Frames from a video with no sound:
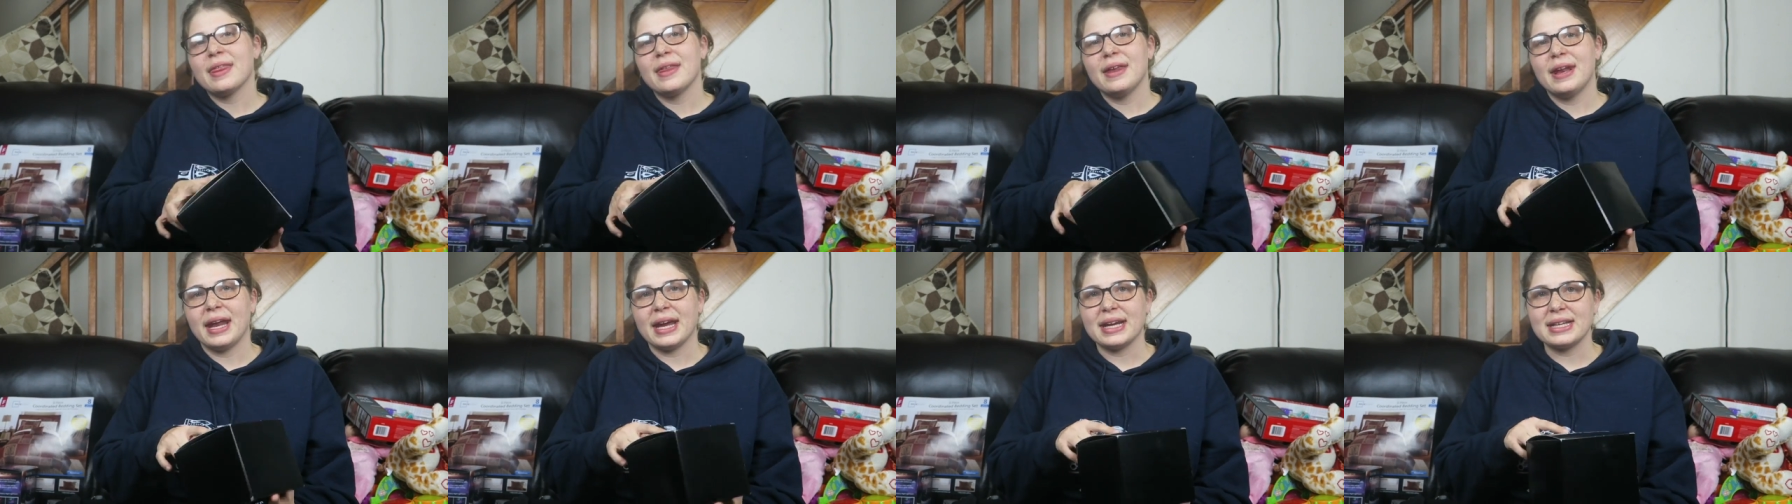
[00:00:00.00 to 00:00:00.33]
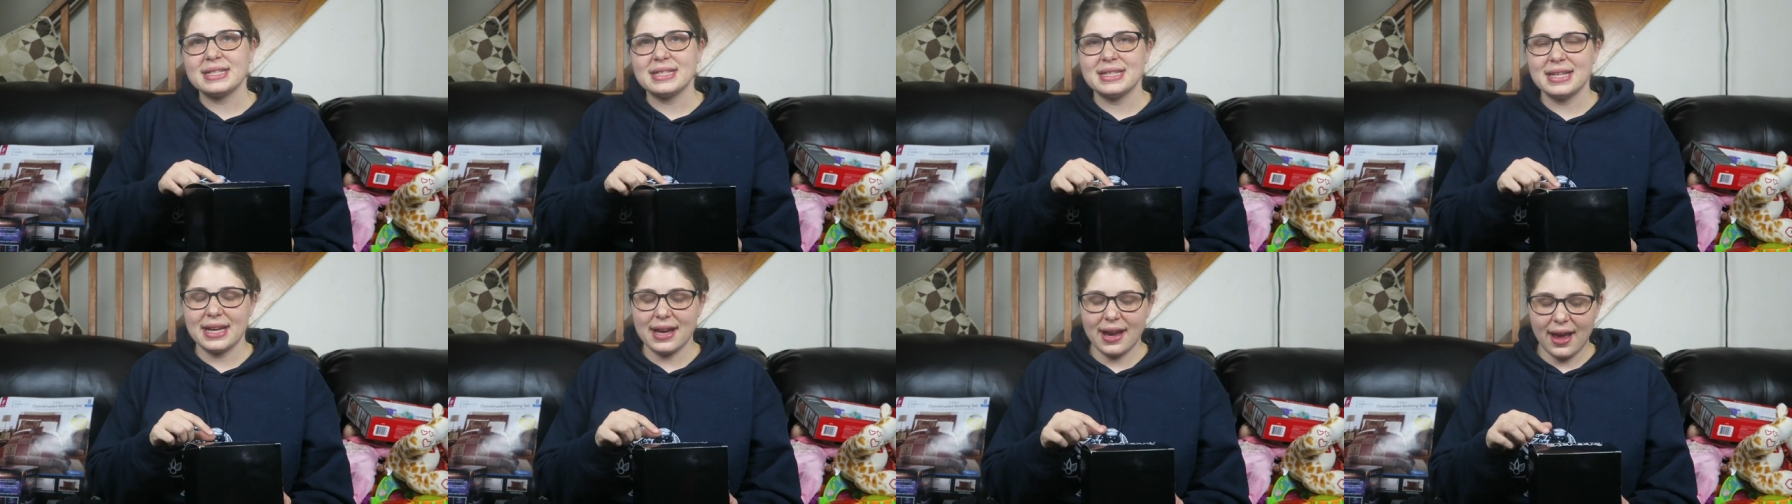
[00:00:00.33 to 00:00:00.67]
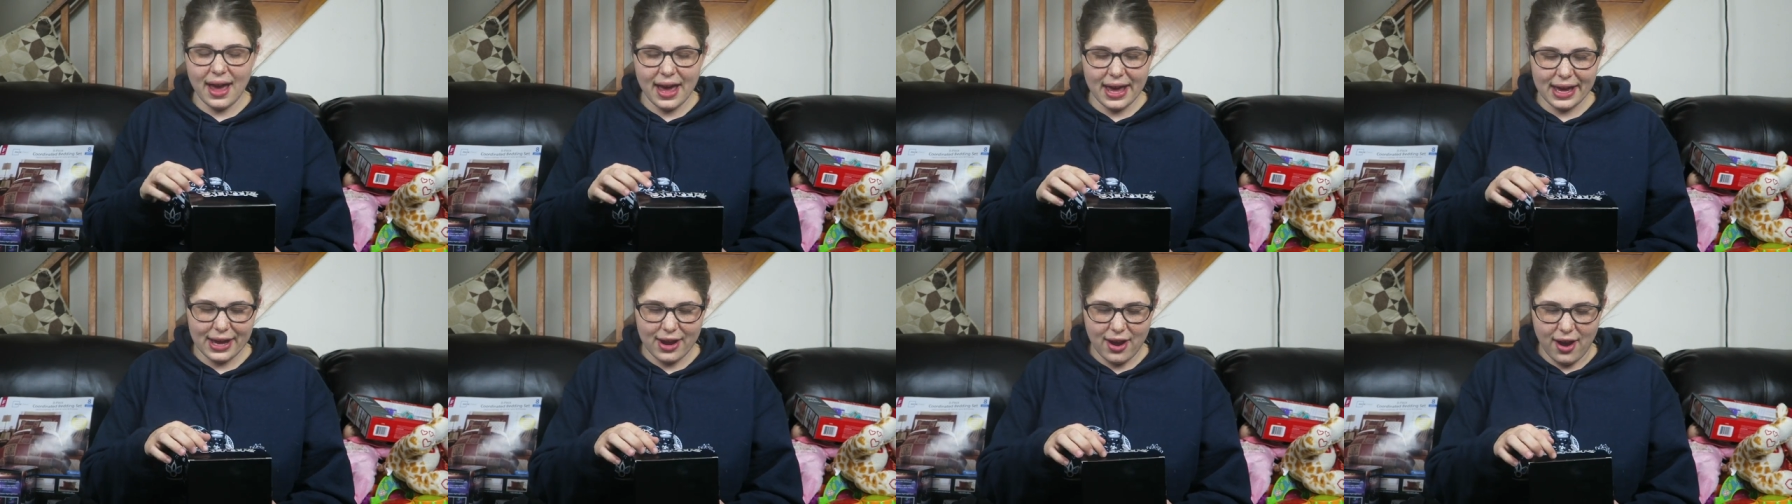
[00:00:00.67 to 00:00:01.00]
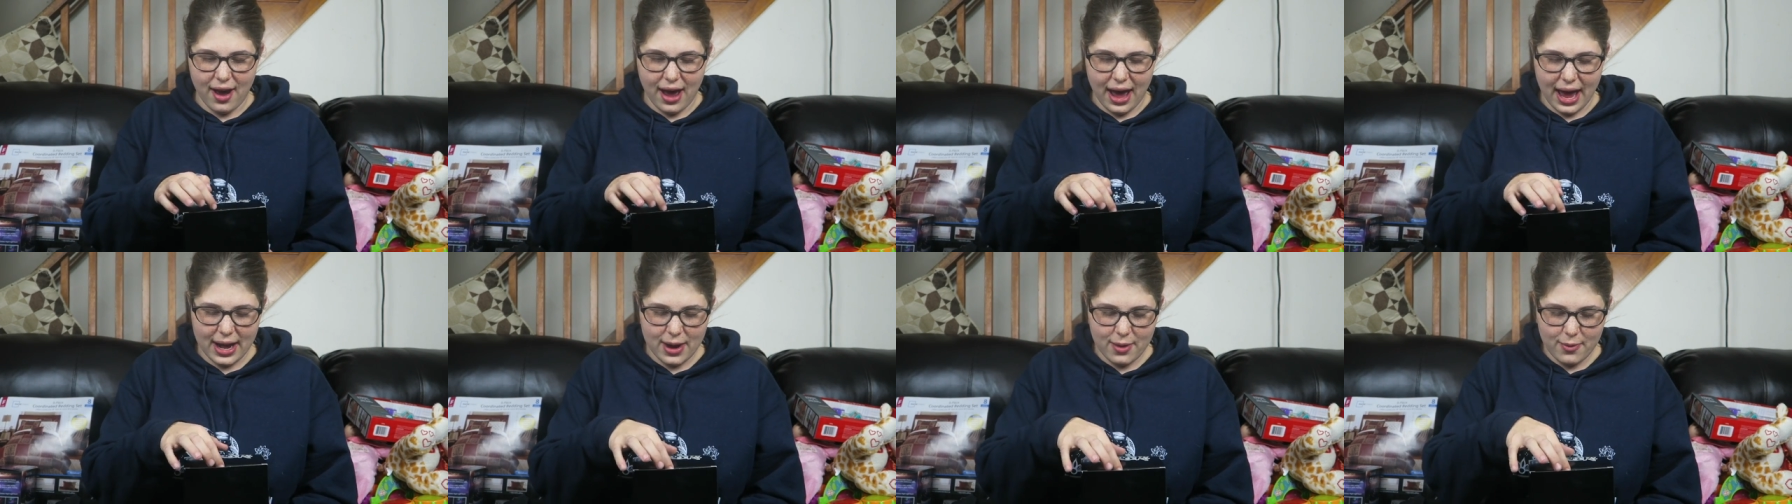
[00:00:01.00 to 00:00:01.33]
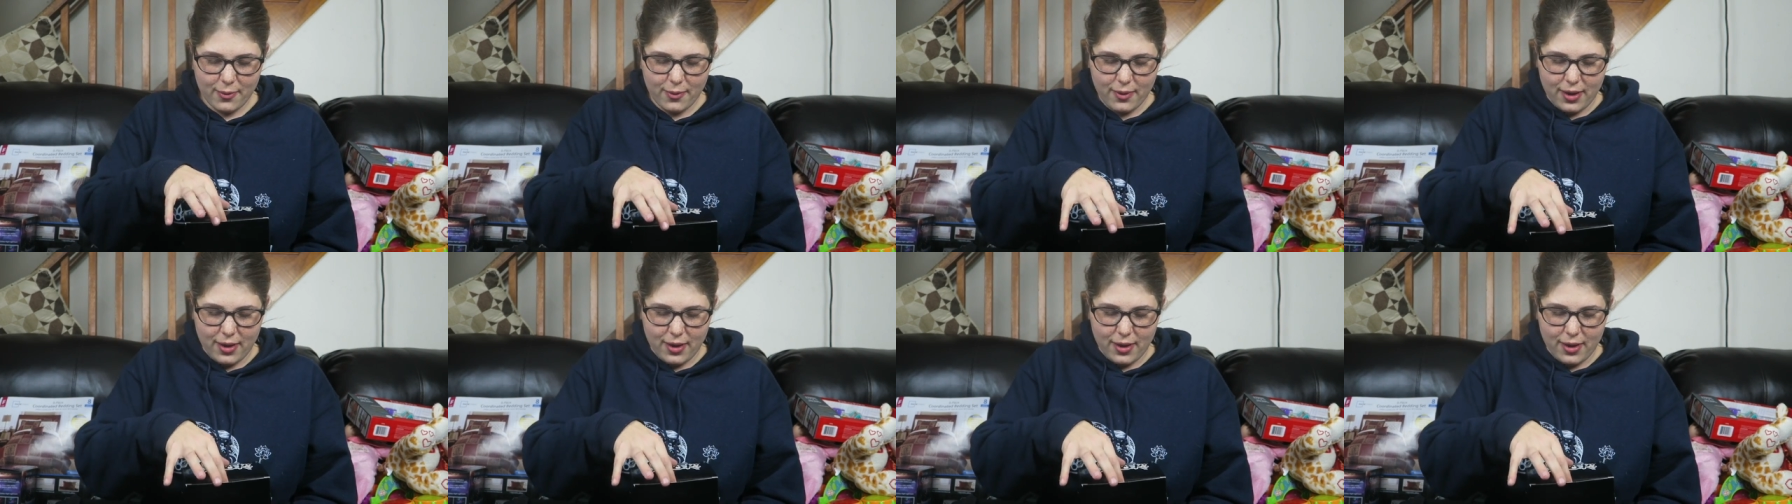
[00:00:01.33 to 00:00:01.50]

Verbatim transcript: The next thing I got